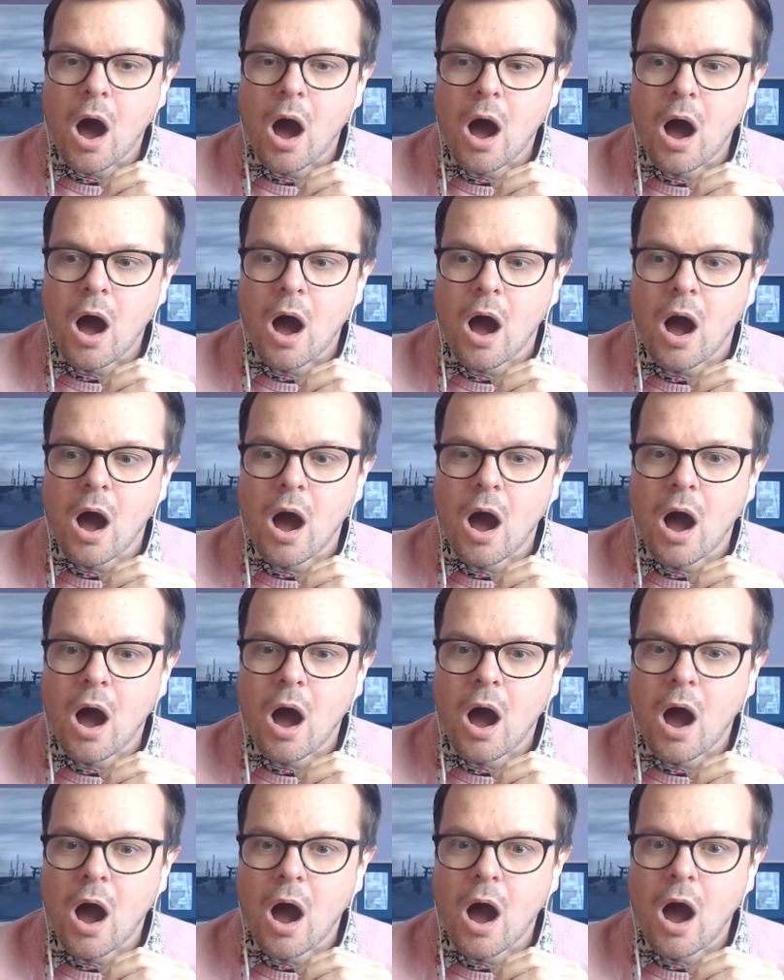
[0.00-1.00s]

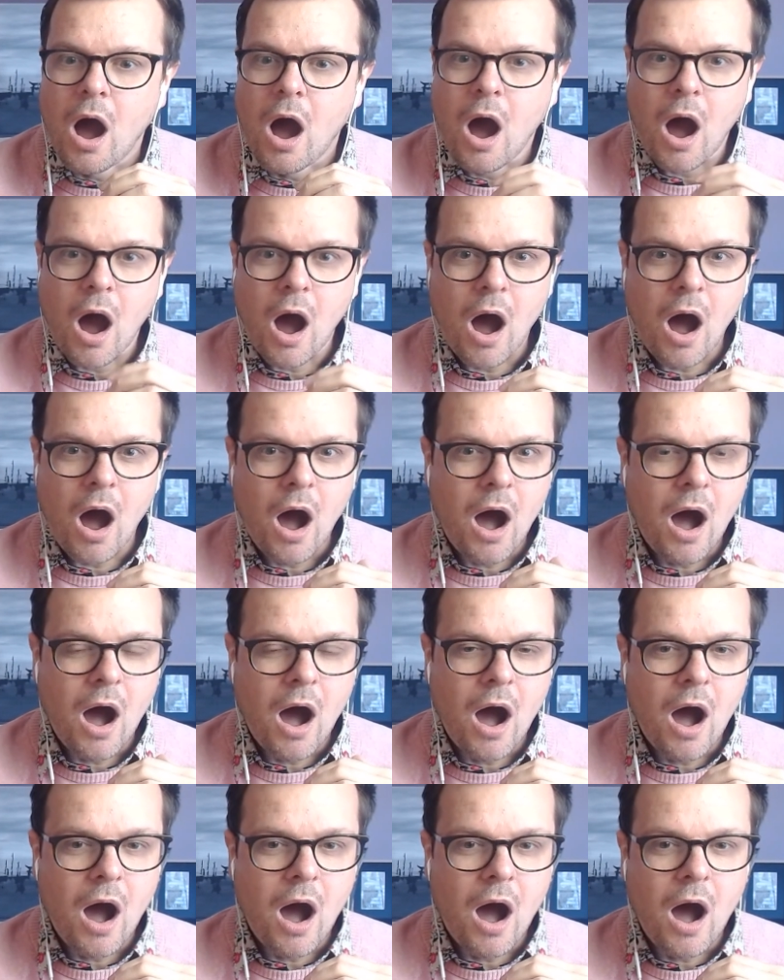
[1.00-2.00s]

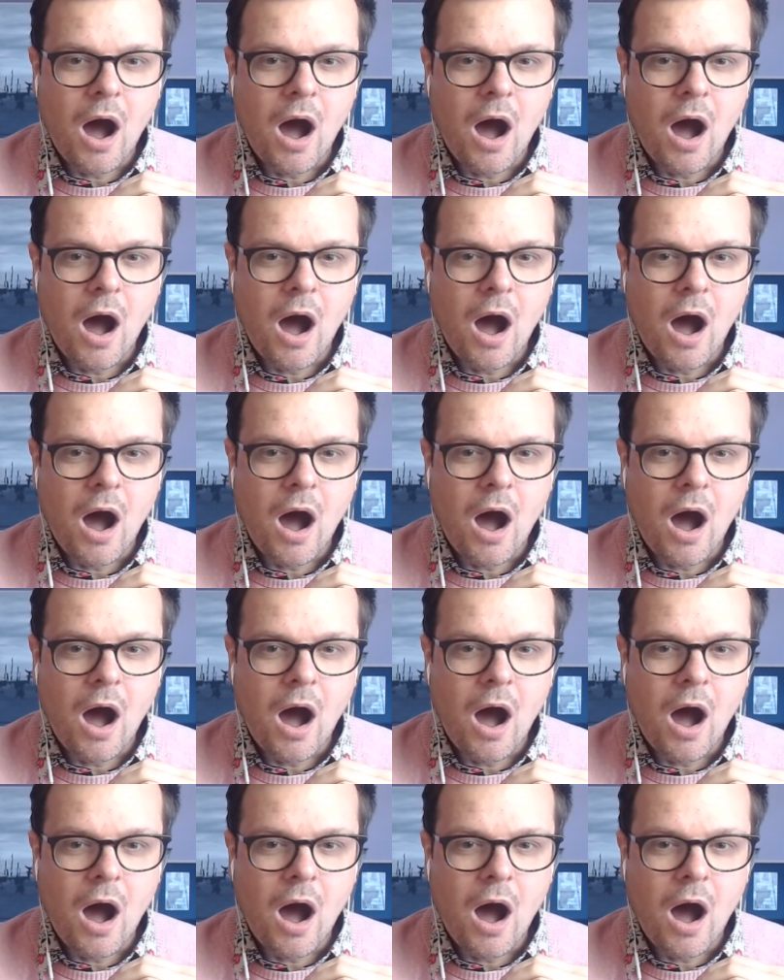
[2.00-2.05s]
No words are spoken by the person on screen.